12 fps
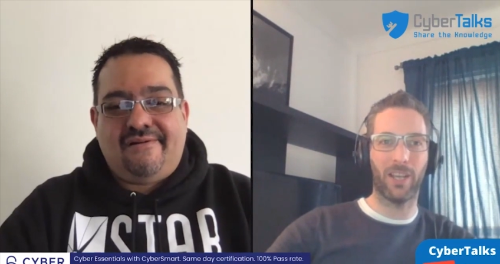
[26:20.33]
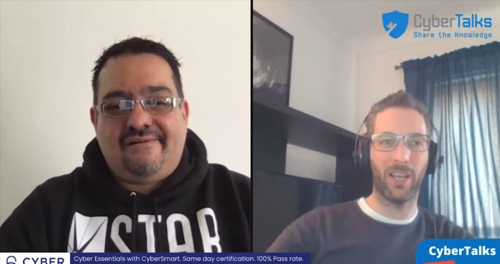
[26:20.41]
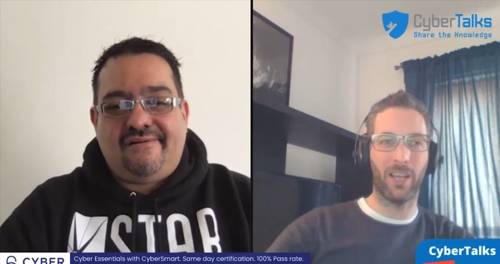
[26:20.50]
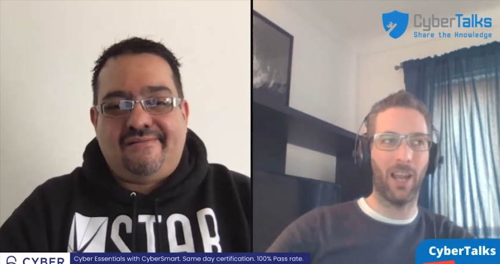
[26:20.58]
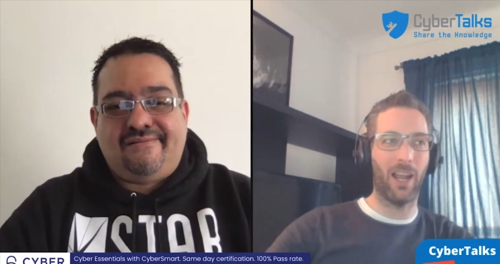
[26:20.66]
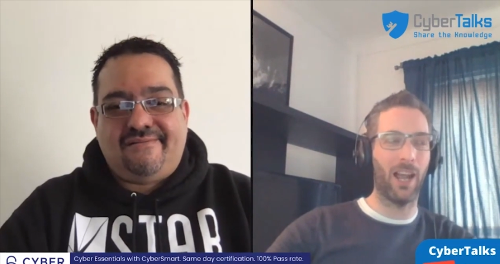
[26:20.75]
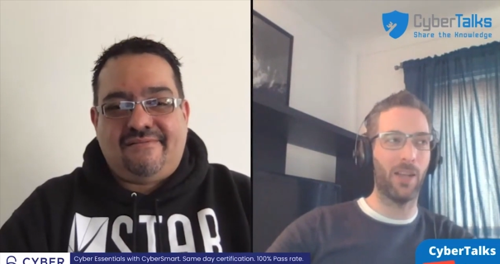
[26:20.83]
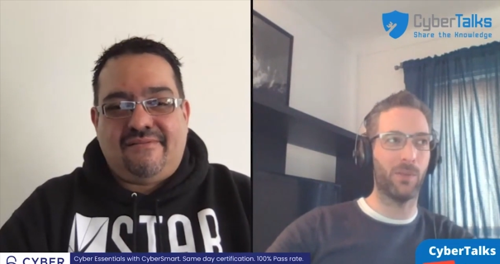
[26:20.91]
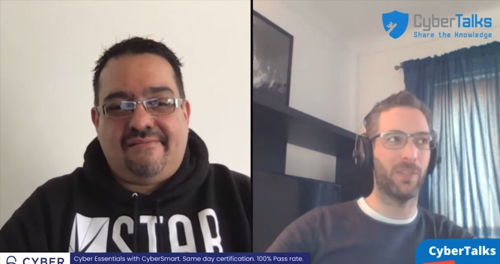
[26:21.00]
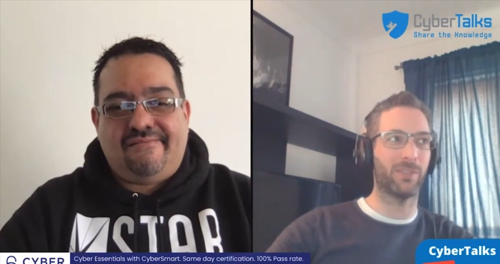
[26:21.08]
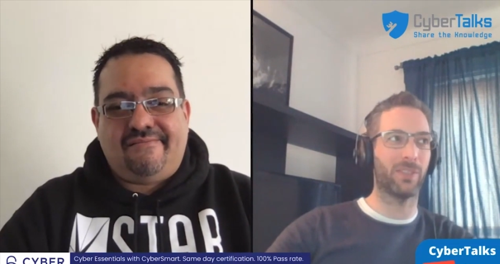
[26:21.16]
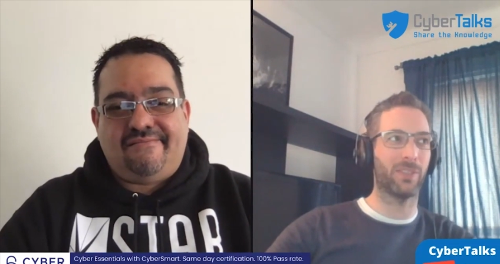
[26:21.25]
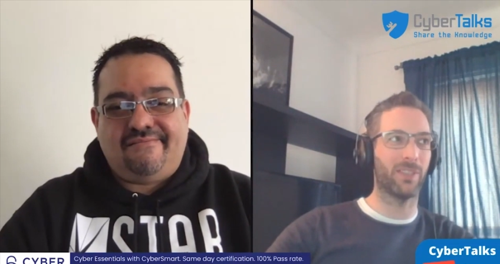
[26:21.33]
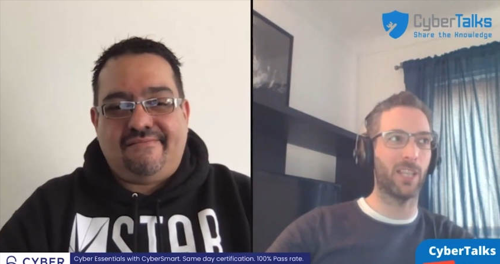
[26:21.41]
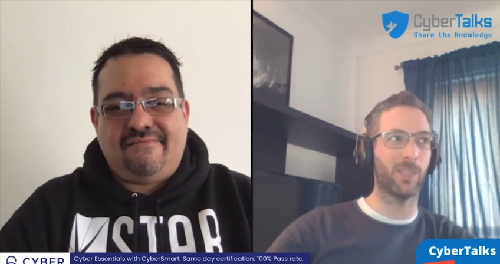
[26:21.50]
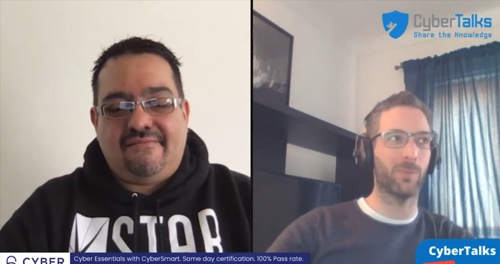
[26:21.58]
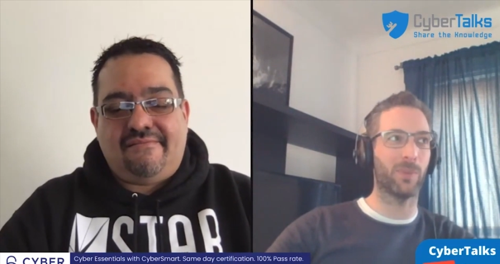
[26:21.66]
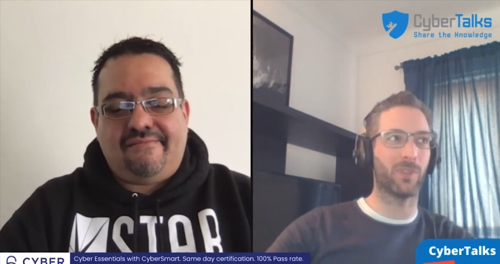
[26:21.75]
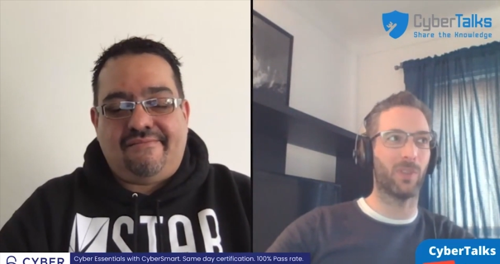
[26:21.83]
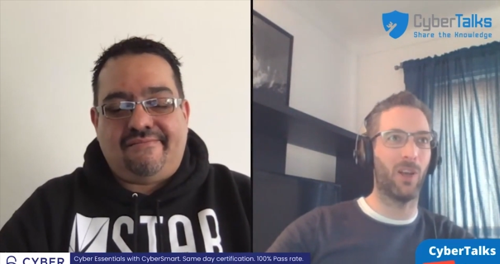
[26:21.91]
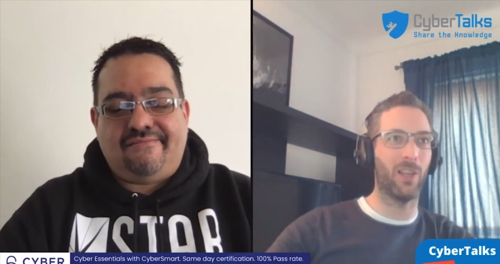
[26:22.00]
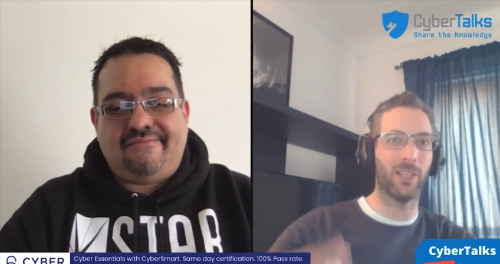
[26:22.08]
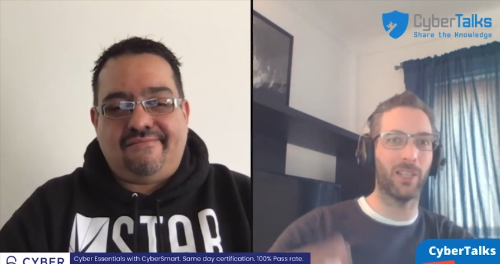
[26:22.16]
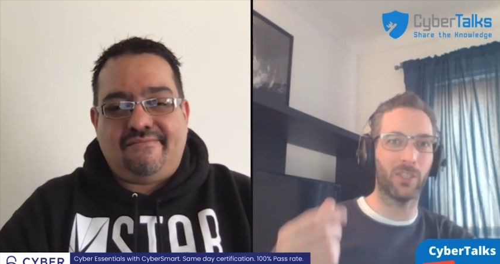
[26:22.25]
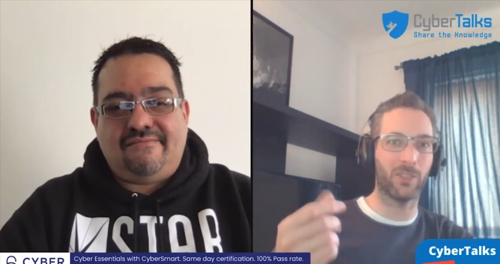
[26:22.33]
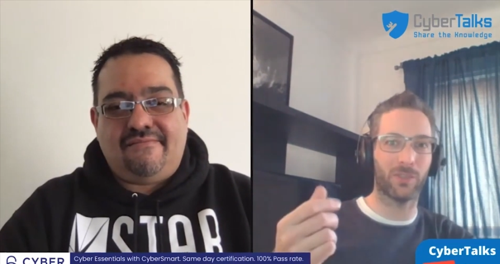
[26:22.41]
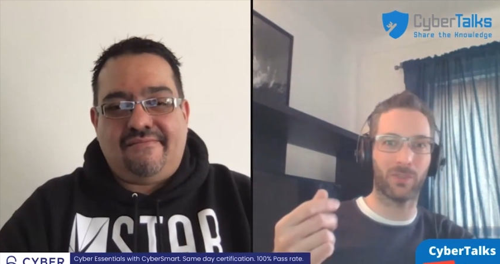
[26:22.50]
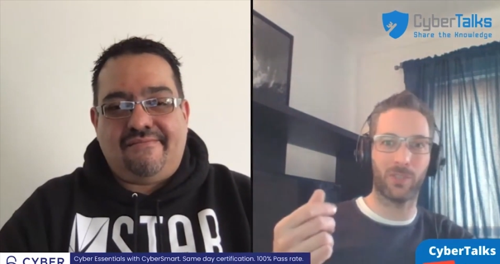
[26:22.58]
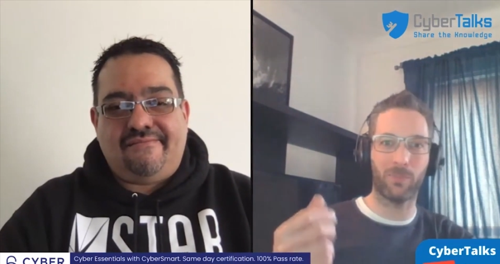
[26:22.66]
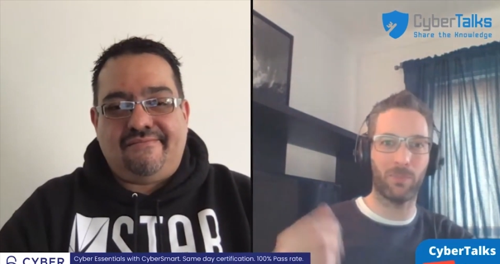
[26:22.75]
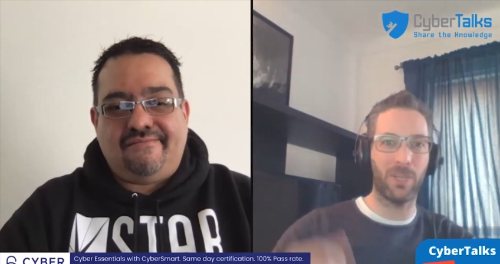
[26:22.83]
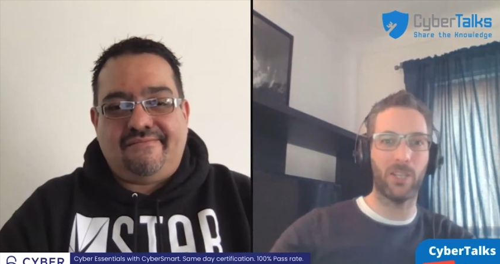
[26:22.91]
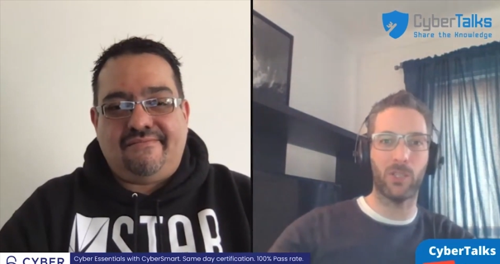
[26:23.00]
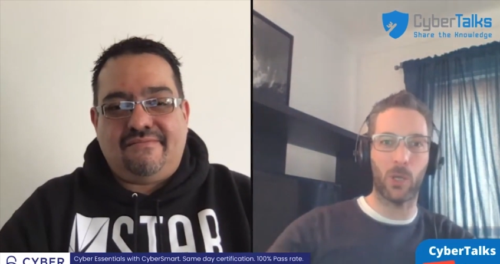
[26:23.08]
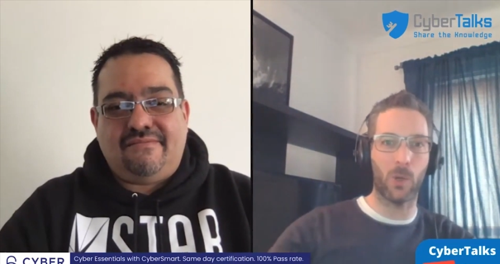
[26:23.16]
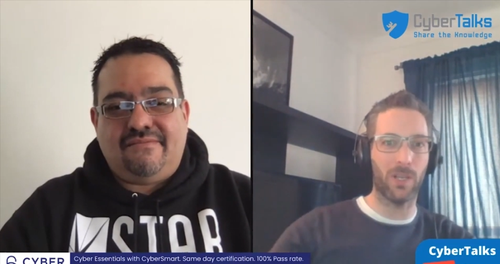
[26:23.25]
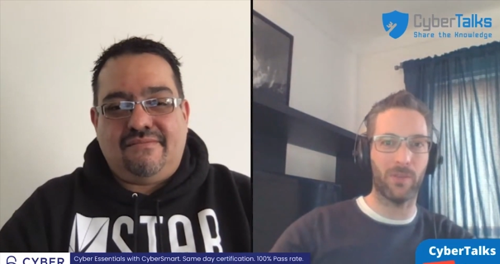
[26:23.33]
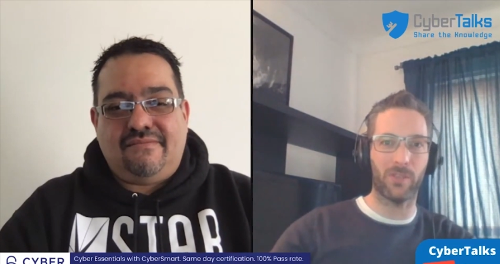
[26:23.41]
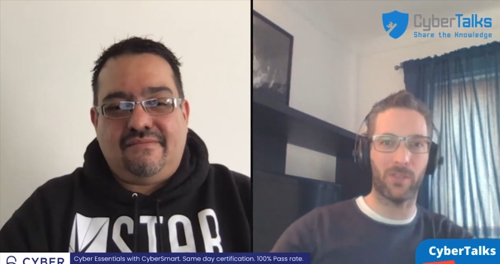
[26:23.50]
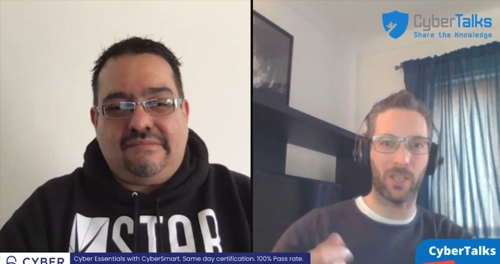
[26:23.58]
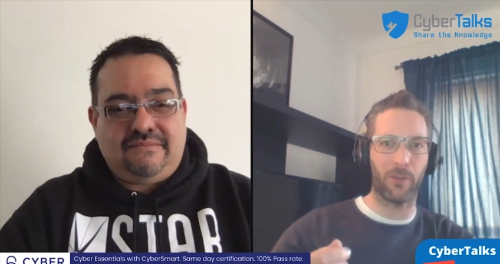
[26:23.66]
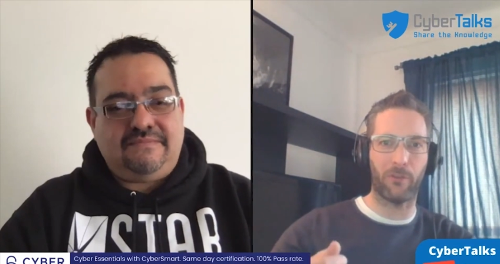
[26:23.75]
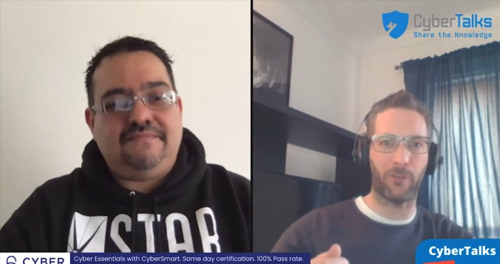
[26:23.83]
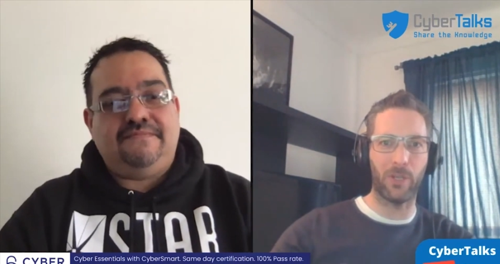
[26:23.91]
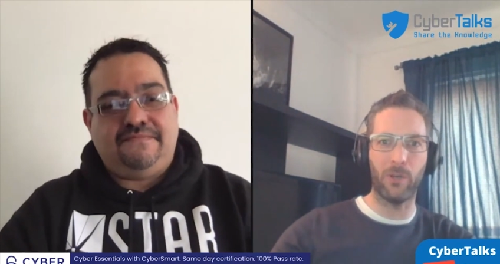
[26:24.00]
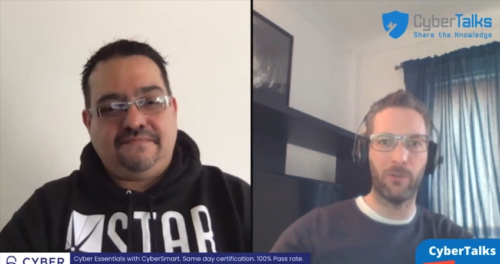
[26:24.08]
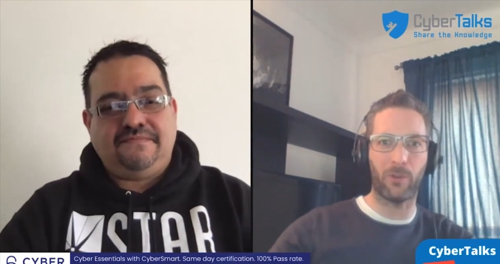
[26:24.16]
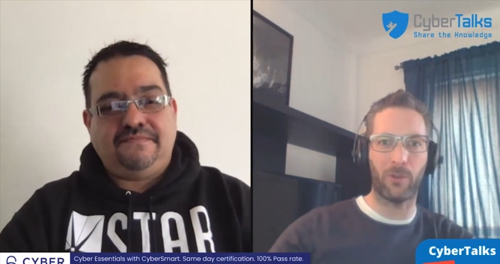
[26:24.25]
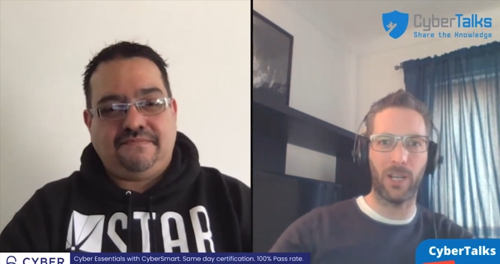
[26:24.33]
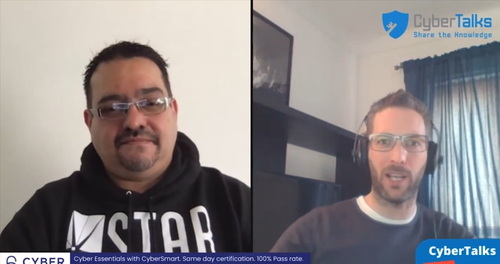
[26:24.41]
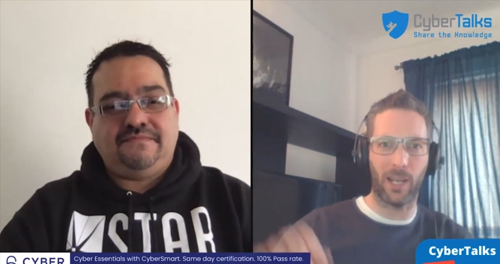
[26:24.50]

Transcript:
Speaker 1: and I, I do this in assessments a lot. Like just just be intuitive, just get a feel for it.